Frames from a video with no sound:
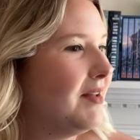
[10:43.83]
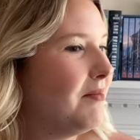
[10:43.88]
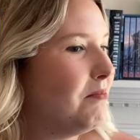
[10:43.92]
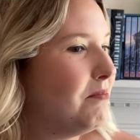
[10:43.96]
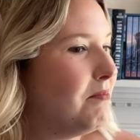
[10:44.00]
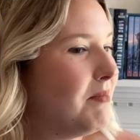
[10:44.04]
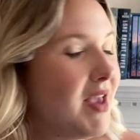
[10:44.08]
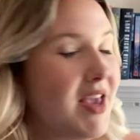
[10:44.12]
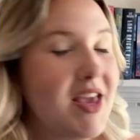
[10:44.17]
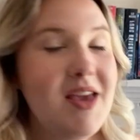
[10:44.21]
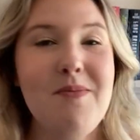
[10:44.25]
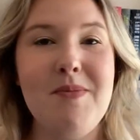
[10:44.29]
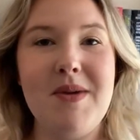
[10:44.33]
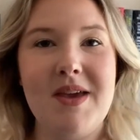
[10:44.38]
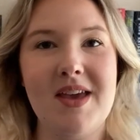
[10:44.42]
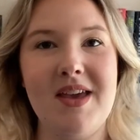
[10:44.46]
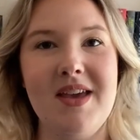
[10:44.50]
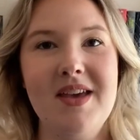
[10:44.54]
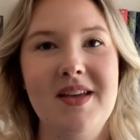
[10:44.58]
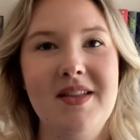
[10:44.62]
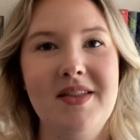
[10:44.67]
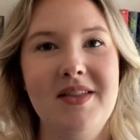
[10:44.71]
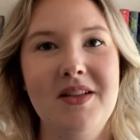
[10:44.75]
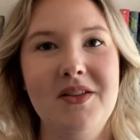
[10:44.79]

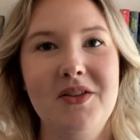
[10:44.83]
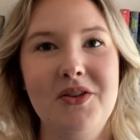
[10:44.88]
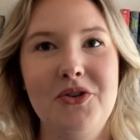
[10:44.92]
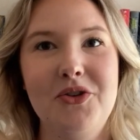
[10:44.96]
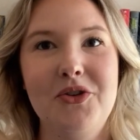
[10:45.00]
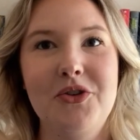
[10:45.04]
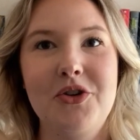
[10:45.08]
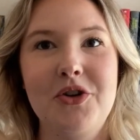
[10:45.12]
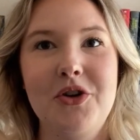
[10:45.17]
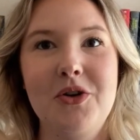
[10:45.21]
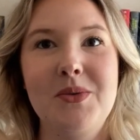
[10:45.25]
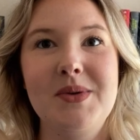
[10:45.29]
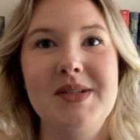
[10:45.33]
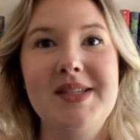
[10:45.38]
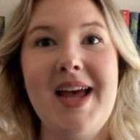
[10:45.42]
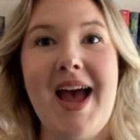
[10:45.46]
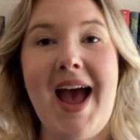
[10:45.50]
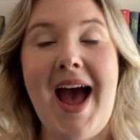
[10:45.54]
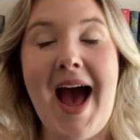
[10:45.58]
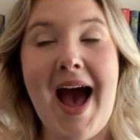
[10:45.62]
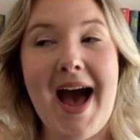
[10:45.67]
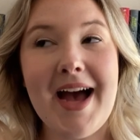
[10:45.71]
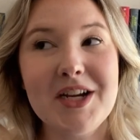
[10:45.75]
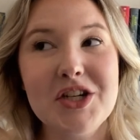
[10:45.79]
maybe the little girl was
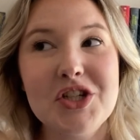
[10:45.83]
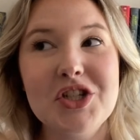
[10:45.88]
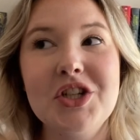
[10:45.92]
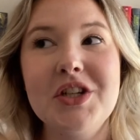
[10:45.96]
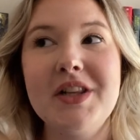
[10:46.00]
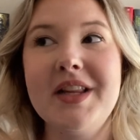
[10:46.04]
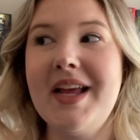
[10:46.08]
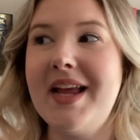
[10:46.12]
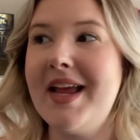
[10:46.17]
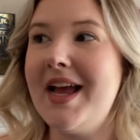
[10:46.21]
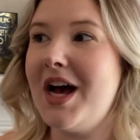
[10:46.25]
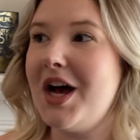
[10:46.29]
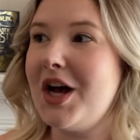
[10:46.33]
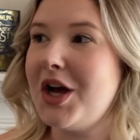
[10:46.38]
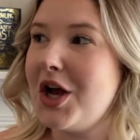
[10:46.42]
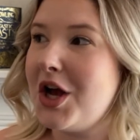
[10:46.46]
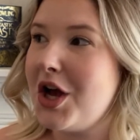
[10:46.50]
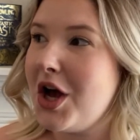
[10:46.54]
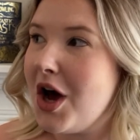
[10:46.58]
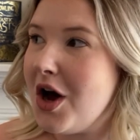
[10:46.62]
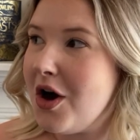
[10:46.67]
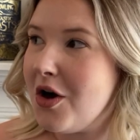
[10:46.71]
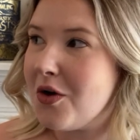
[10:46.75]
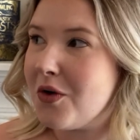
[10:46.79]
actually a
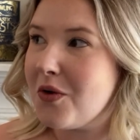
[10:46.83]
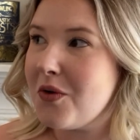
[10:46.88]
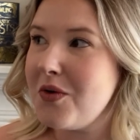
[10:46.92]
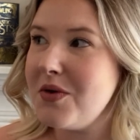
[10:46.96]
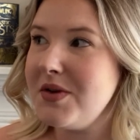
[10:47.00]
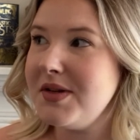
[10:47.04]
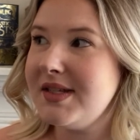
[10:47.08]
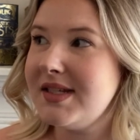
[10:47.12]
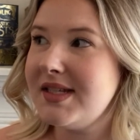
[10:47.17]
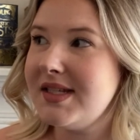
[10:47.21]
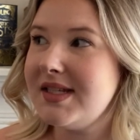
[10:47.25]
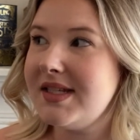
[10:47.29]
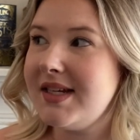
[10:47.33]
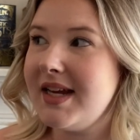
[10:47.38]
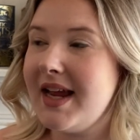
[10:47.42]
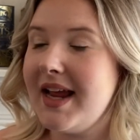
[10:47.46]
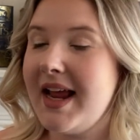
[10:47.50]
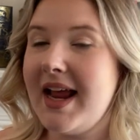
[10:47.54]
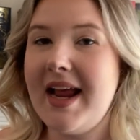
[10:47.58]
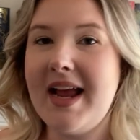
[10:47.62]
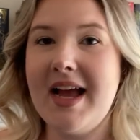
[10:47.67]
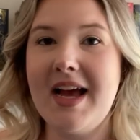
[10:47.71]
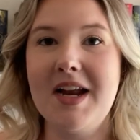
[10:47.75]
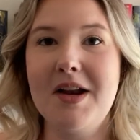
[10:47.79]
ghost
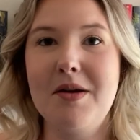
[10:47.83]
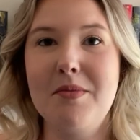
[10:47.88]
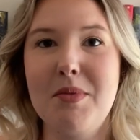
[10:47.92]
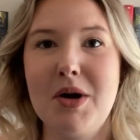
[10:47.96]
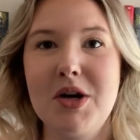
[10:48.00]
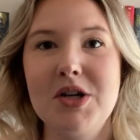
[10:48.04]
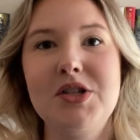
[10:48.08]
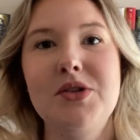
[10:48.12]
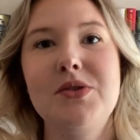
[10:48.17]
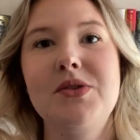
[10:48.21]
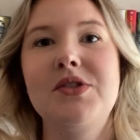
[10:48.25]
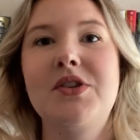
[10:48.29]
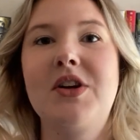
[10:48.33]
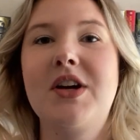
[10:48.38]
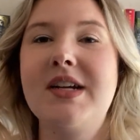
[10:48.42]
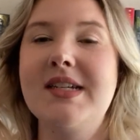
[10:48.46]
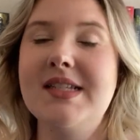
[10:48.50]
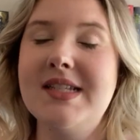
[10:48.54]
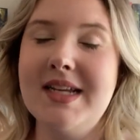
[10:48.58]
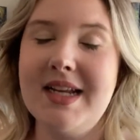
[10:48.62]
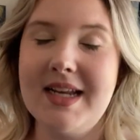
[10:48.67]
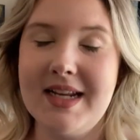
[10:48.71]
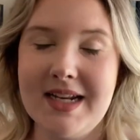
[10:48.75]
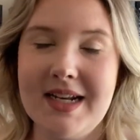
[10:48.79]
and was
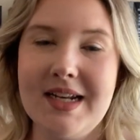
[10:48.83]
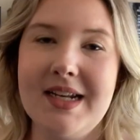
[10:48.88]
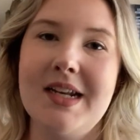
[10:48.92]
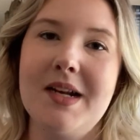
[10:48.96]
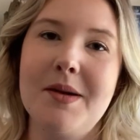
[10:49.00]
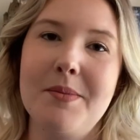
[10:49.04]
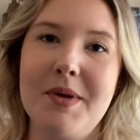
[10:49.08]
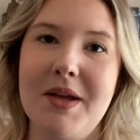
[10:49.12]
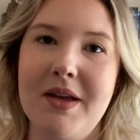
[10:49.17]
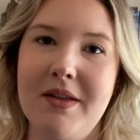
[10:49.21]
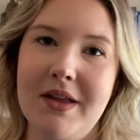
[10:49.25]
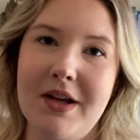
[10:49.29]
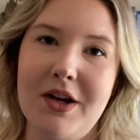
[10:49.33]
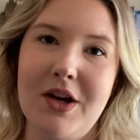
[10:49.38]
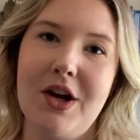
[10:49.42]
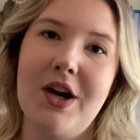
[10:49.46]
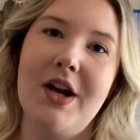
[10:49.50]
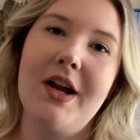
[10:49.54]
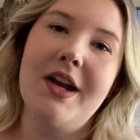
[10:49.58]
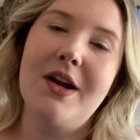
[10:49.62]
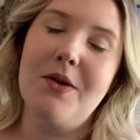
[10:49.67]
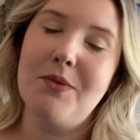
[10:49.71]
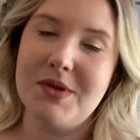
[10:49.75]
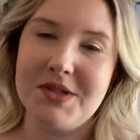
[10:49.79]
crazy and ended up killing
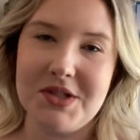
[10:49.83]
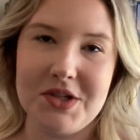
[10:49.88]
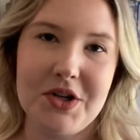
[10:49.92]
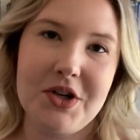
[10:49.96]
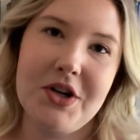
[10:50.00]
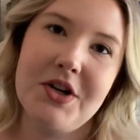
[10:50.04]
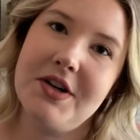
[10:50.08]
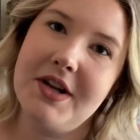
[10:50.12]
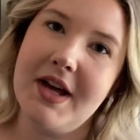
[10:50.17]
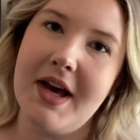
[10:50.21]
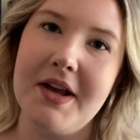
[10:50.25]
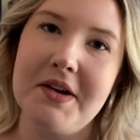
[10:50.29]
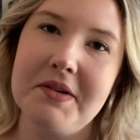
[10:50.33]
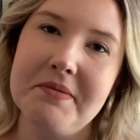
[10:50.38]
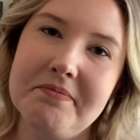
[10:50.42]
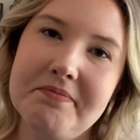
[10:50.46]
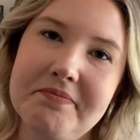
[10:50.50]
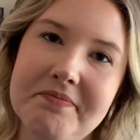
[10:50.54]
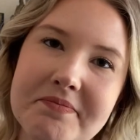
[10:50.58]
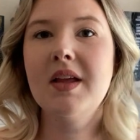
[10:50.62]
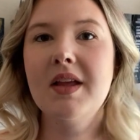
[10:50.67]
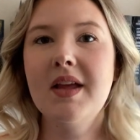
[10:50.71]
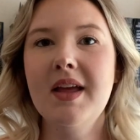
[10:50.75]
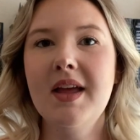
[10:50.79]
her and it wasn't her dad.
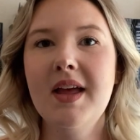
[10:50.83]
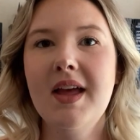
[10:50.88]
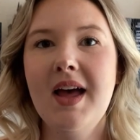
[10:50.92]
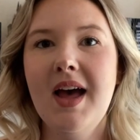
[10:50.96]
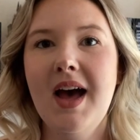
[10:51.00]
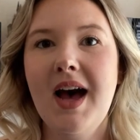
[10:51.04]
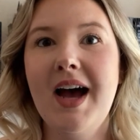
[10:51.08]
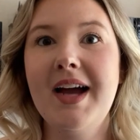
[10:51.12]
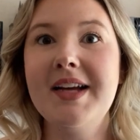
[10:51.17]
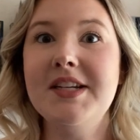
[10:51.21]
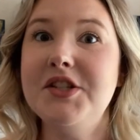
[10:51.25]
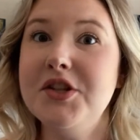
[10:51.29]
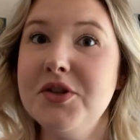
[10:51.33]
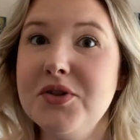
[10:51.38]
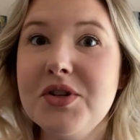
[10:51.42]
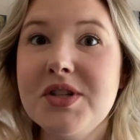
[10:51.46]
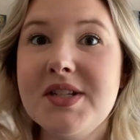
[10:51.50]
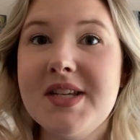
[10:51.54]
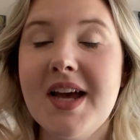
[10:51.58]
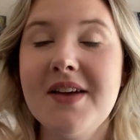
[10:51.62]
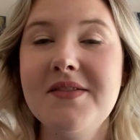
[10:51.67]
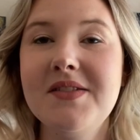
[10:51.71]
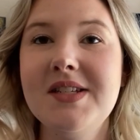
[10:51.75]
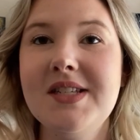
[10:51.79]
I do
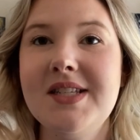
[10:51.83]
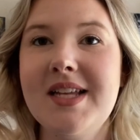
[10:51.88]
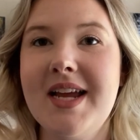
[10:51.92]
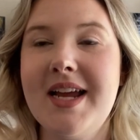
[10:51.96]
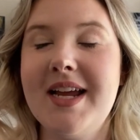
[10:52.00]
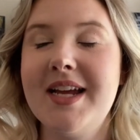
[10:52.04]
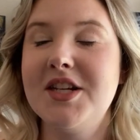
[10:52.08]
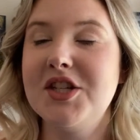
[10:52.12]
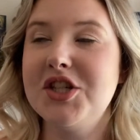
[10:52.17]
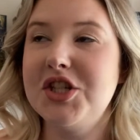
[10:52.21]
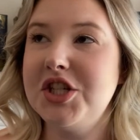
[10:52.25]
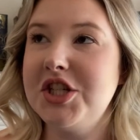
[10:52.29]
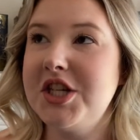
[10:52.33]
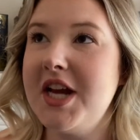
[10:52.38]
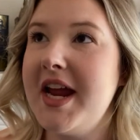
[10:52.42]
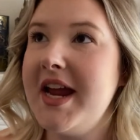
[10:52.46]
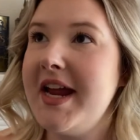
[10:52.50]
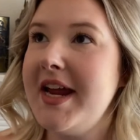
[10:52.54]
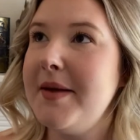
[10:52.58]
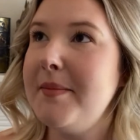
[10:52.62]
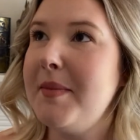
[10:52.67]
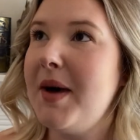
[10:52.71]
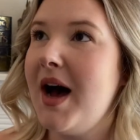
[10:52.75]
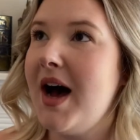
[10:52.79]
just have to say
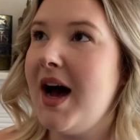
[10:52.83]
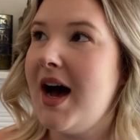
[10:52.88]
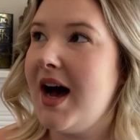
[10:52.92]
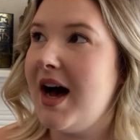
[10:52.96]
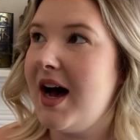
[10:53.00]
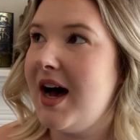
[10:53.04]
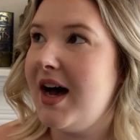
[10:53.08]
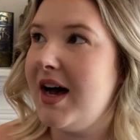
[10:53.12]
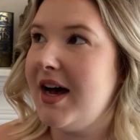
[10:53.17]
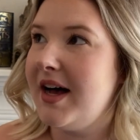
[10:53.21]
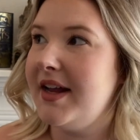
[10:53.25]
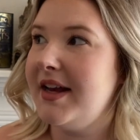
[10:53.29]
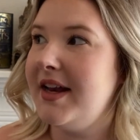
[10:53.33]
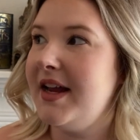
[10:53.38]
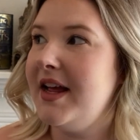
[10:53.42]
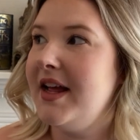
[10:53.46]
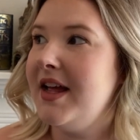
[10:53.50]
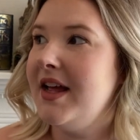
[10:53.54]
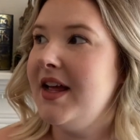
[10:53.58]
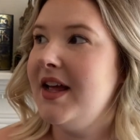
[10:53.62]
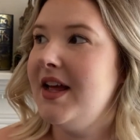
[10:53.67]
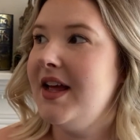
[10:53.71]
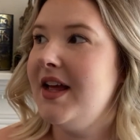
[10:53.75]
shame on